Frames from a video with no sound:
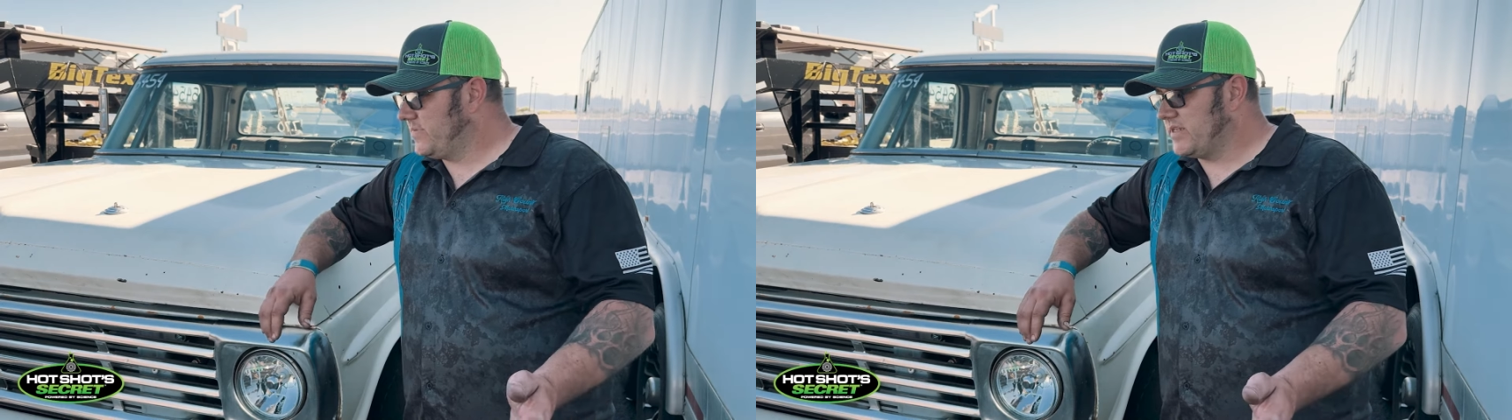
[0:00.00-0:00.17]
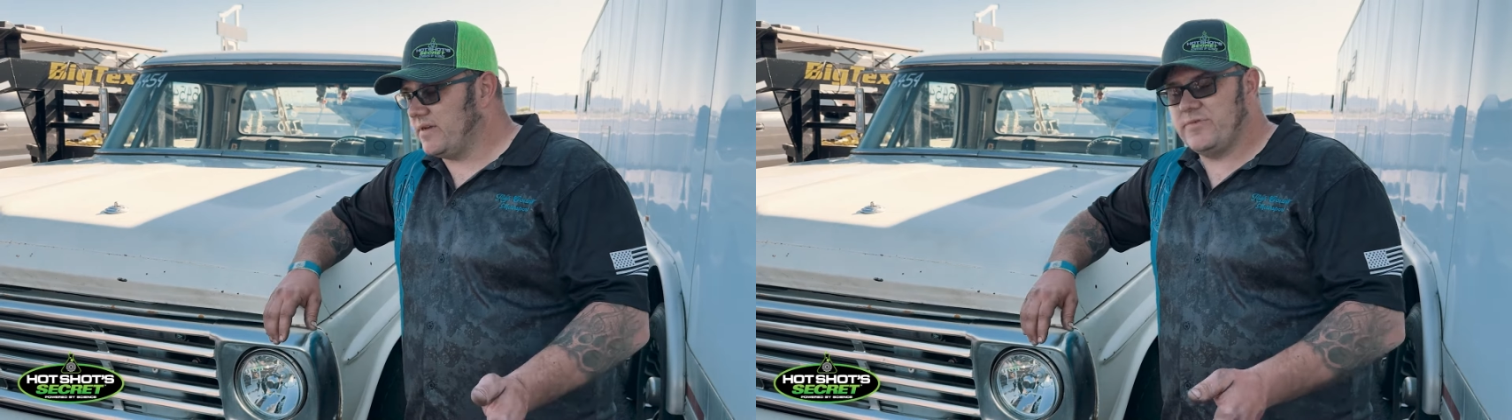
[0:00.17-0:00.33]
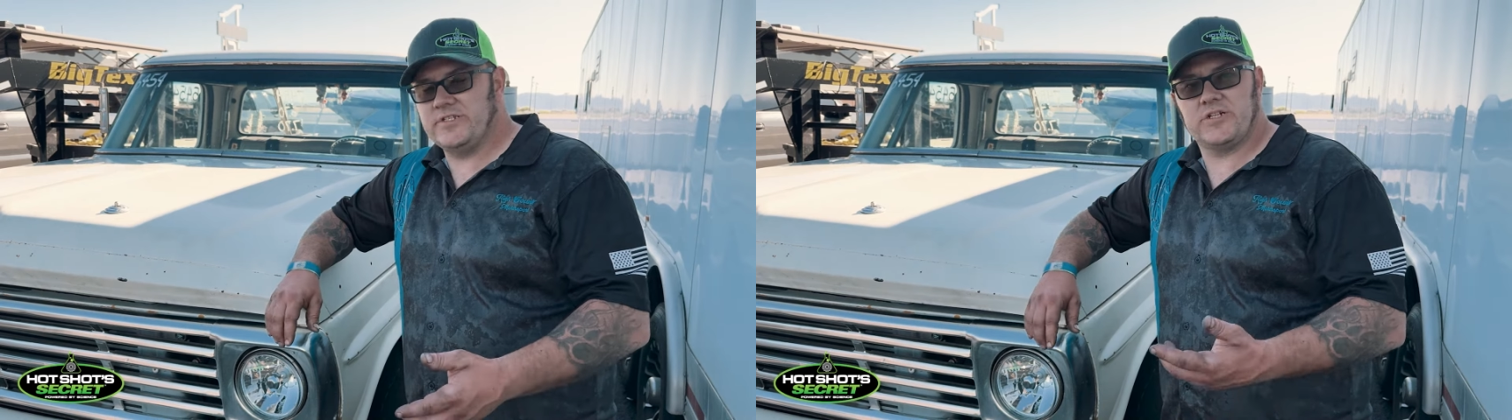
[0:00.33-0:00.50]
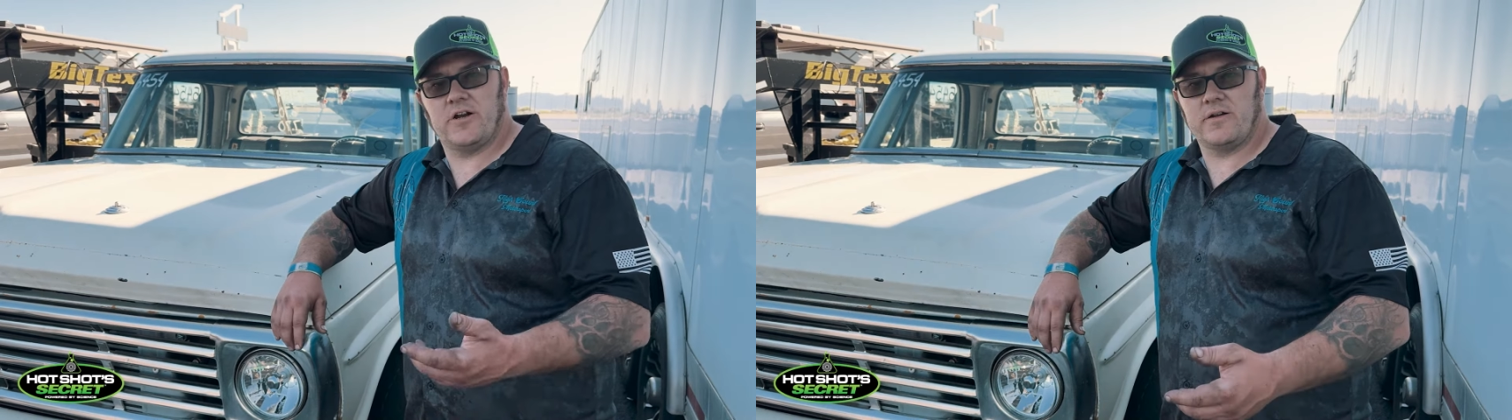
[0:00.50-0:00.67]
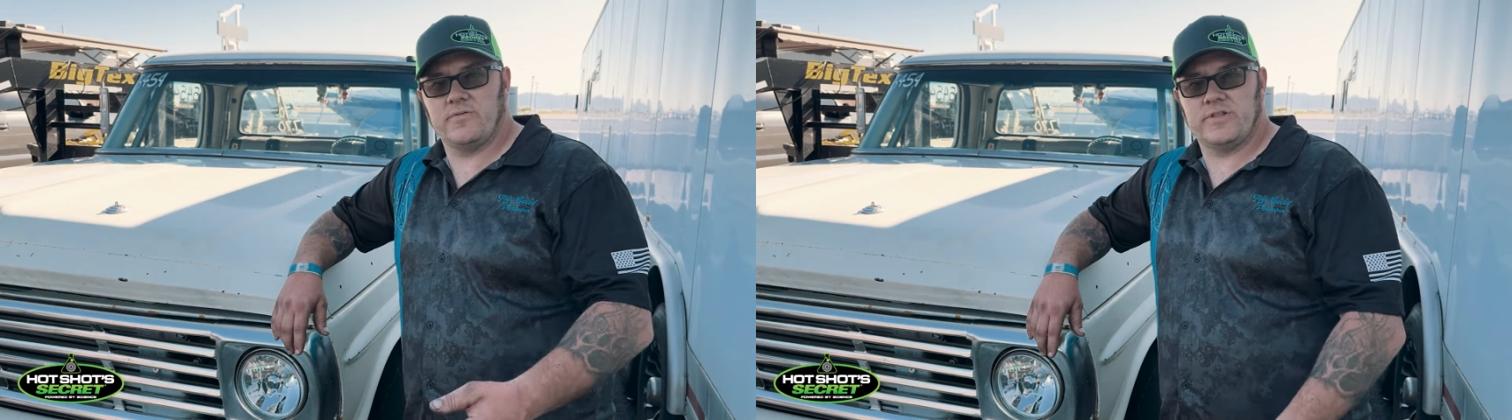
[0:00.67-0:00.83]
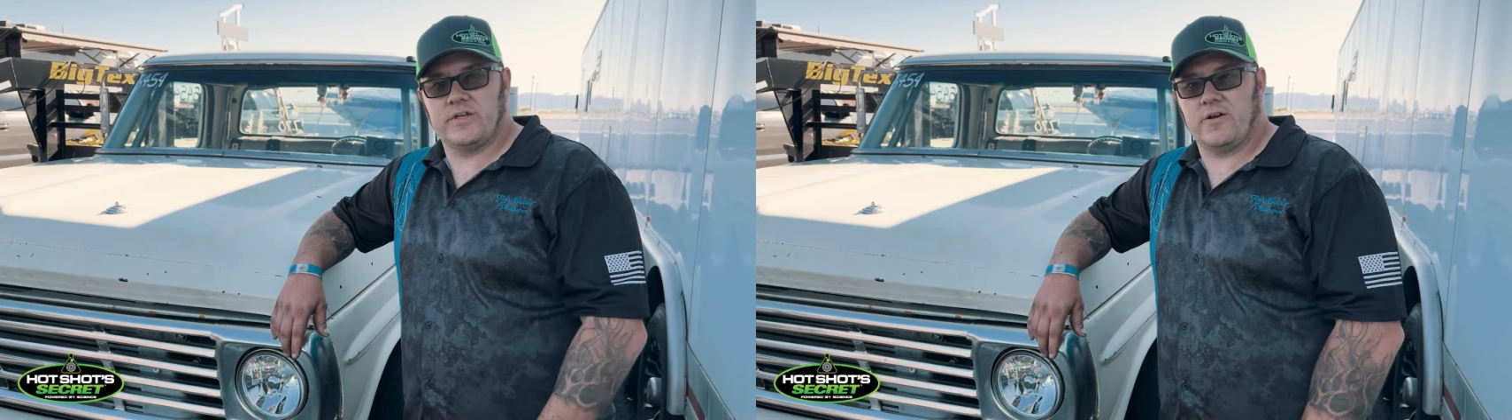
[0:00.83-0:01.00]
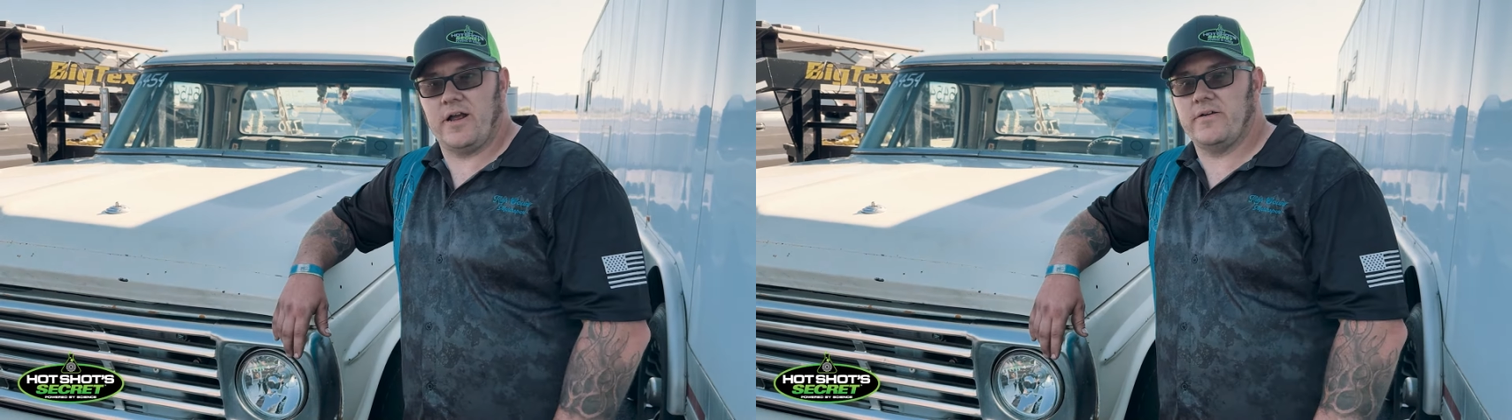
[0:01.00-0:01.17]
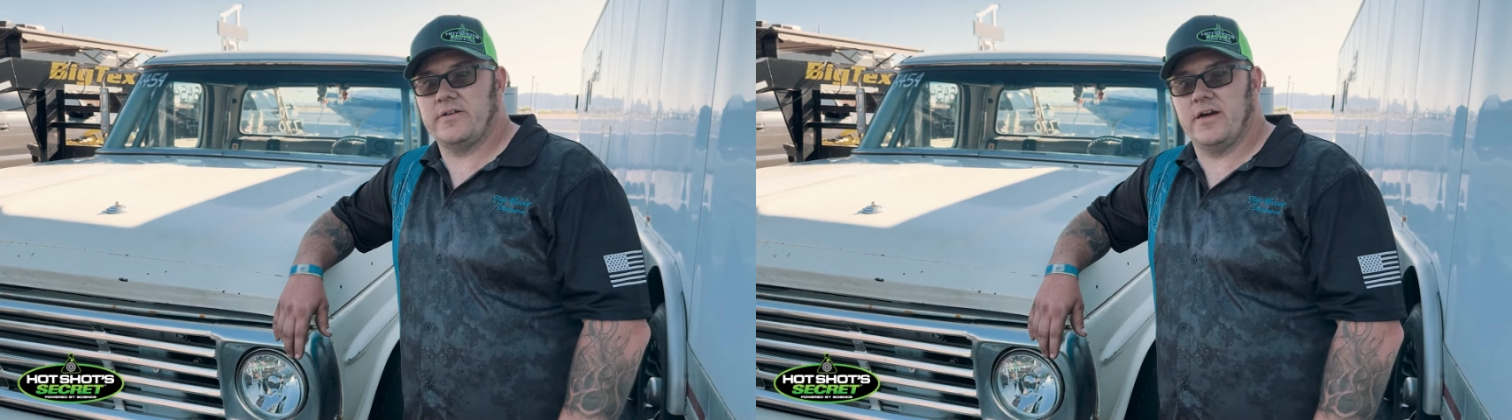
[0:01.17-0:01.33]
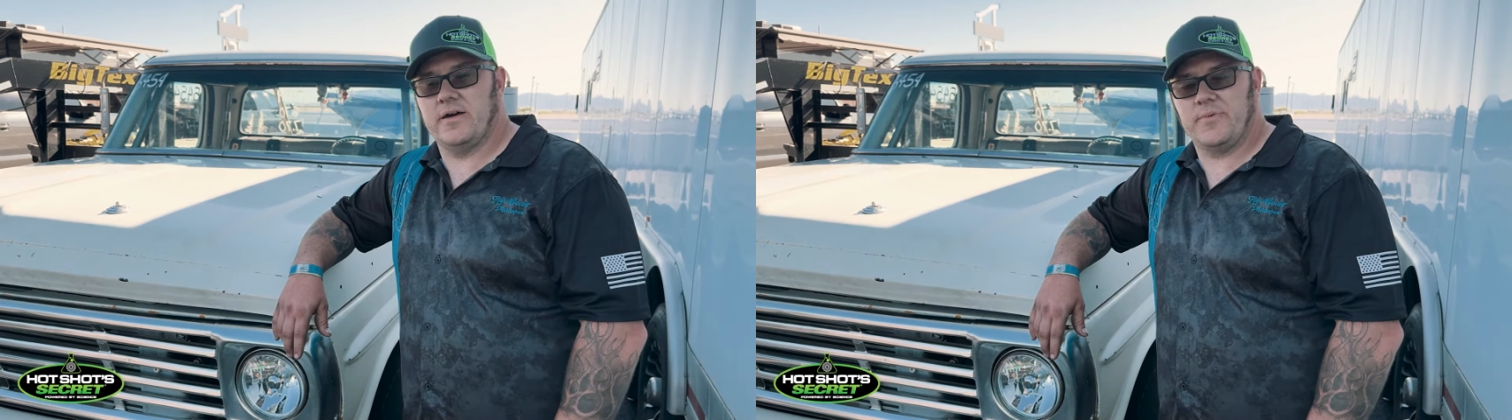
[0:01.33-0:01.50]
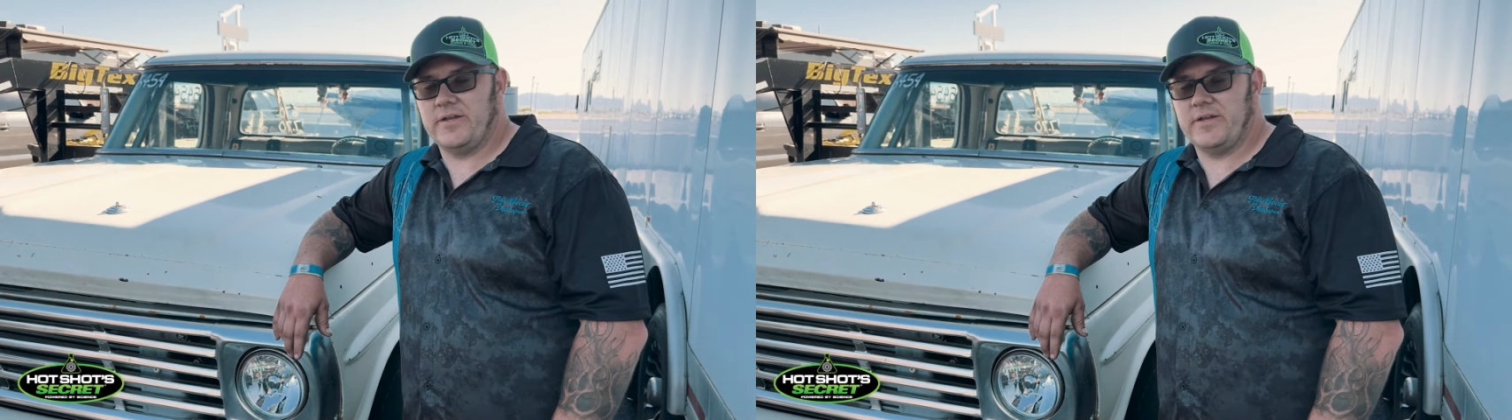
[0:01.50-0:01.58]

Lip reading: Then we started with the ground up.